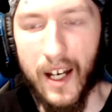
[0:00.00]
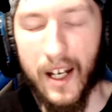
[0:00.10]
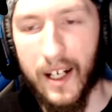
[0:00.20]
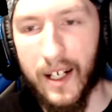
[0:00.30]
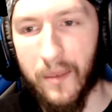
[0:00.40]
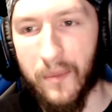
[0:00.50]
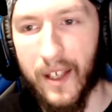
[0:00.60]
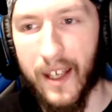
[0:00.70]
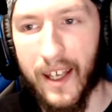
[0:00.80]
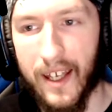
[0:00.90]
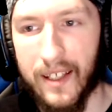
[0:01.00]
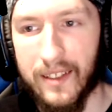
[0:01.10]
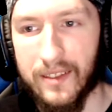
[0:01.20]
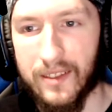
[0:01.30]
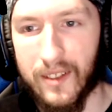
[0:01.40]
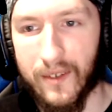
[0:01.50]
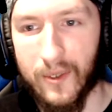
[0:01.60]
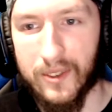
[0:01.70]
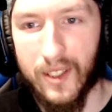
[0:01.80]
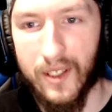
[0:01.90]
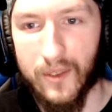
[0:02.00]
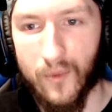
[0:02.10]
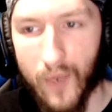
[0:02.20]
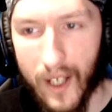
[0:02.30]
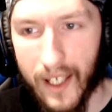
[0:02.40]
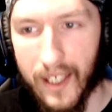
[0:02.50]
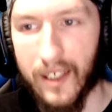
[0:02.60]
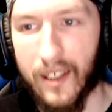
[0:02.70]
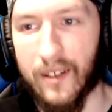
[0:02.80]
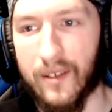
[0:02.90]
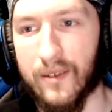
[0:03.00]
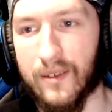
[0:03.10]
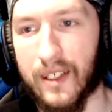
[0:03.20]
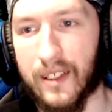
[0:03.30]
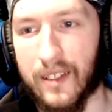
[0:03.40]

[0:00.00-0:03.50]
Um, and of course, along the way, you know, like,